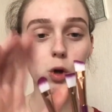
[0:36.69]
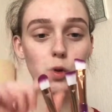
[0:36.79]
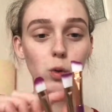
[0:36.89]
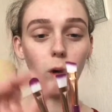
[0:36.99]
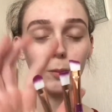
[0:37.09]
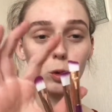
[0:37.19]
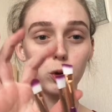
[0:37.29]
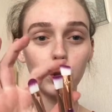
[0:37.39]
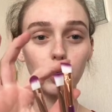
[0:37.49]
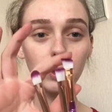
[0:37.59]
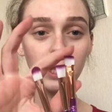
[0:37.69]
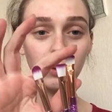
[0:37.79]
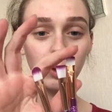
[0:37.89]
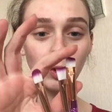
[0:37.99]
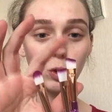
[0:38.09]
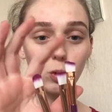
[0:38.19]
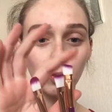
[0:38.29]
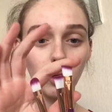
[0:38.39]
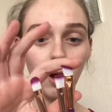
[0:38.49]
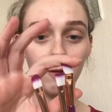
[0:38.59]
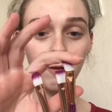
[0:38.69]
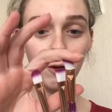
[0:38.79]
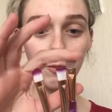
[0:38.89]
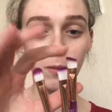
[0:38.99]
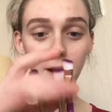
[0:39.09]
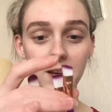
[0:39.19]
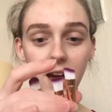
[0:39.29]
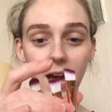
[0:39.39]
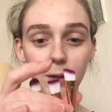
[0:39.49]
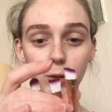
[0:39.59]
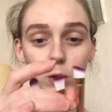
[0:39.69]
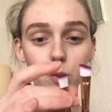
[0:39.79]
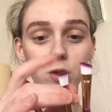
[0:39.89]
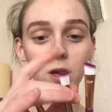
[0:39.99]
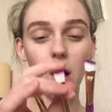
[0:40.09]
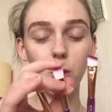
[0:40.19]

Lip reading: So I'm going to use this one to carve out my eyebrows.